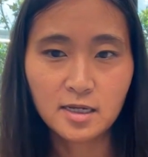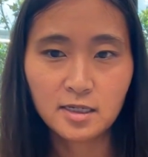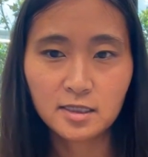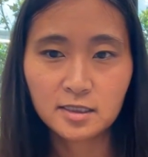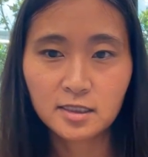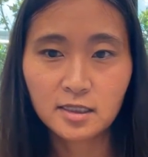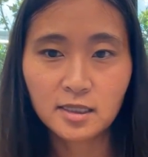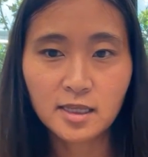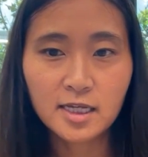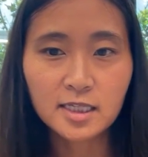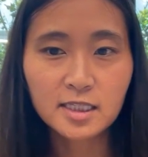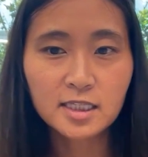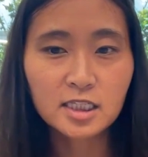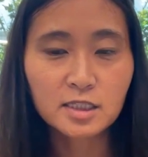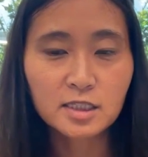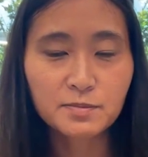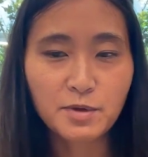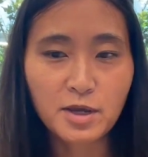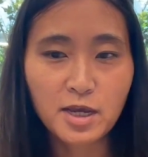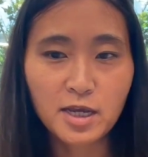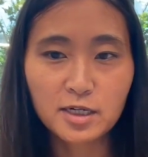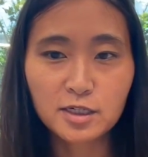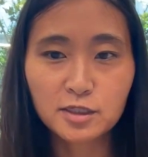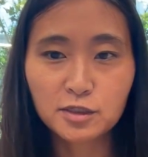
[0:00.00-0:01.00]
select this
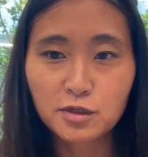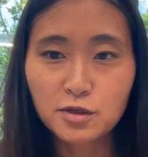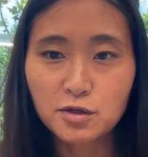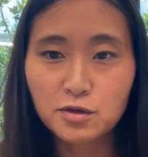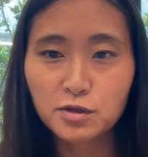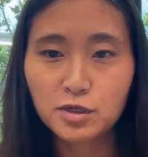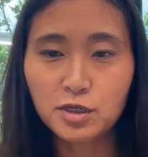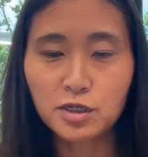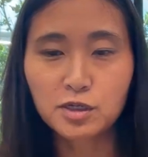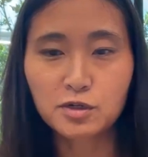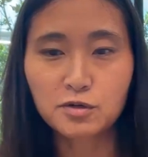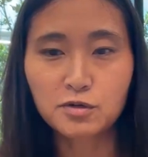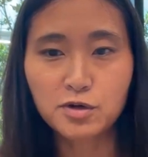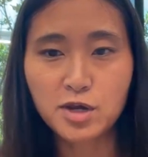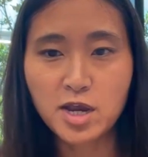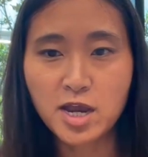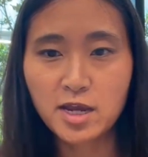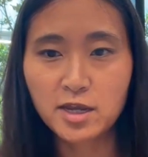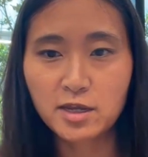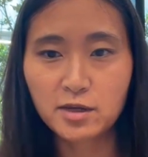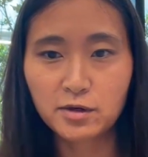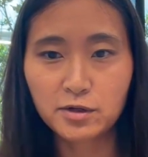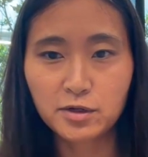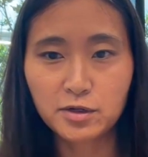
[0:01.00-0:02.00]
page so you can
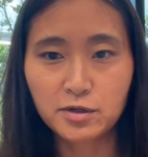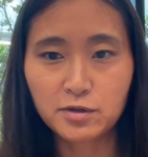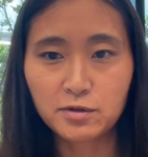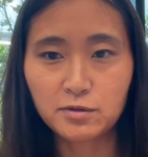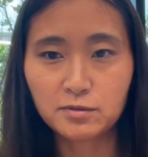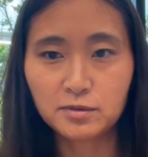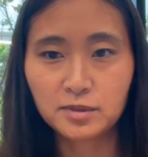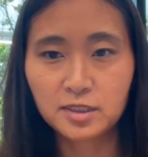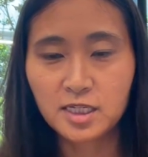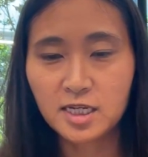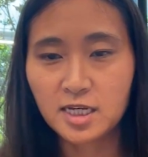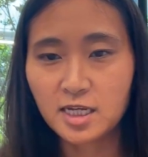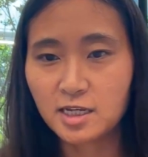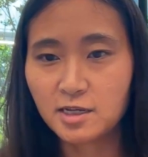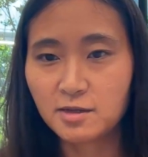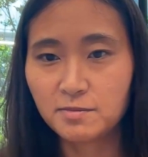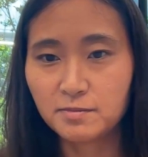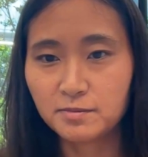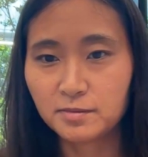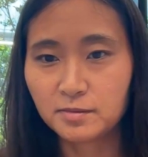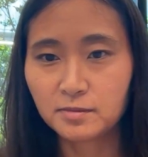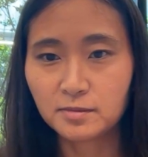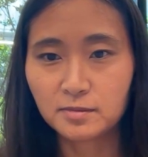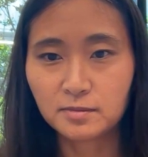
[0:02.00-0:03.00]
create your new
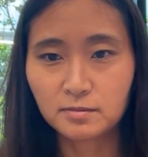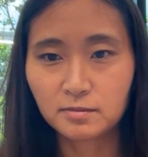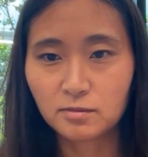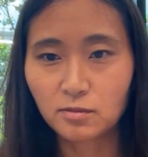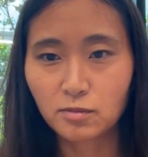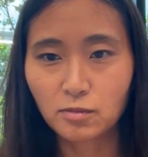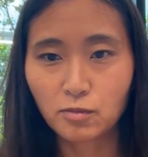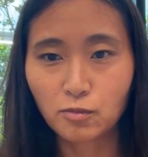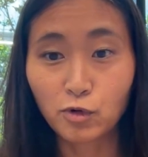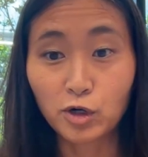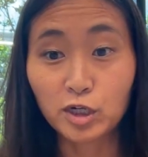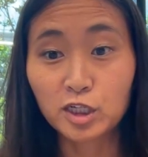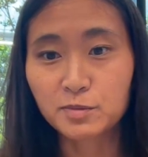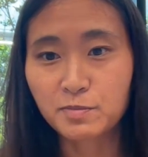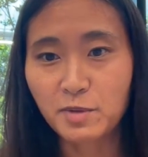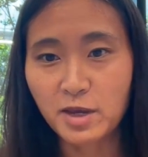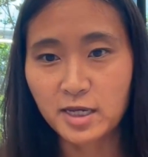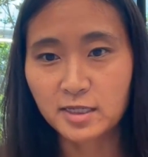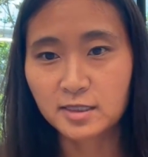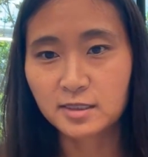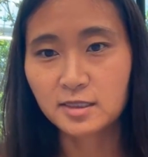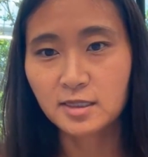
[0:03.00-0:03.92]
team workspace.